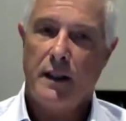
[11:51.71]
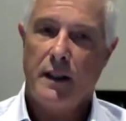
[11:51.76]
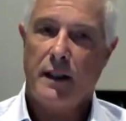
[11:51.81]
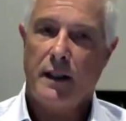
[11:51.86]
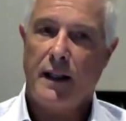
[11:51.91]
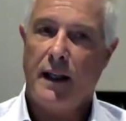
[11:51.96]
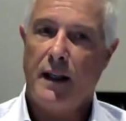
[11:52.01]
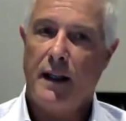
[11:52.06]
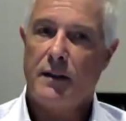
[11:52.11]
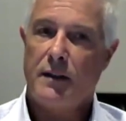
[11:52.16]

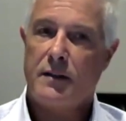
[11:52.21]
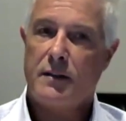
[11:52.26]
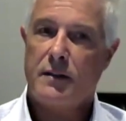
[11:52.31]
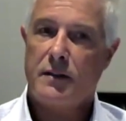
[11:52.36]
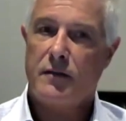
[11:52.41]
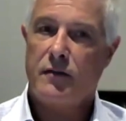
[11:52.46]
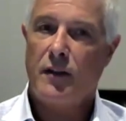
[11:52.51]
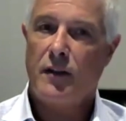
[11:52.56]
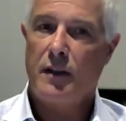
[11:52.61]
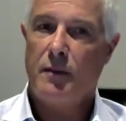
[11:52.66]
again, this
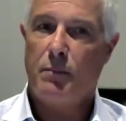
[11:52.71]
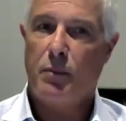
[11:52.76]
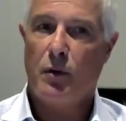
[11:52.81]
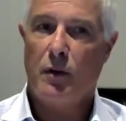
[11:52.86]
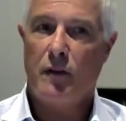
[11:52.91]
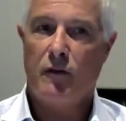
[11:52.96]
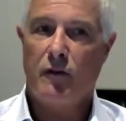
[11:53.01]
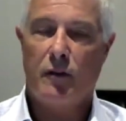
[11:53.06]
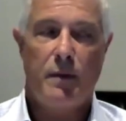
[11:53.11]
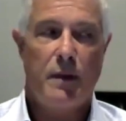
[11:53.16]
is very
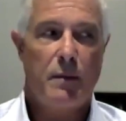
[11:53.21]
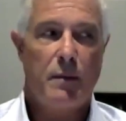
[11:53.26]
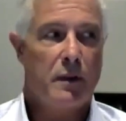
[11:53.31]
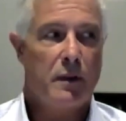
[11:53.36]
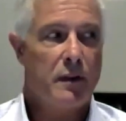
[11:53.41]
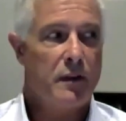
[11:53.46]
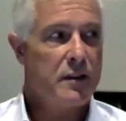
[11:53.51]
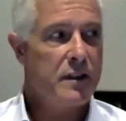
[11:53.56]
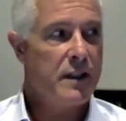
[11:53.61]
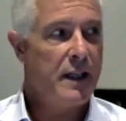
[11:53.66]
important for people to
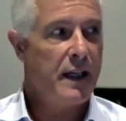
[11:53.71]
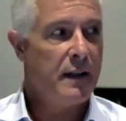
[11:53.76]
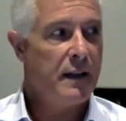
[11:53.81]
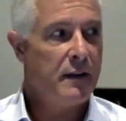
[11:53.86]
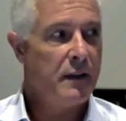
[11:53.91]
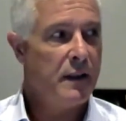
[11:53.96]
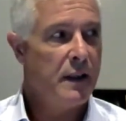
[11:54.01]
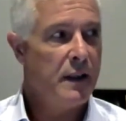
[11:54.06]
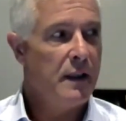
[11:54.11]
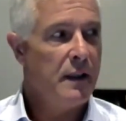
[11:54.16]
understand.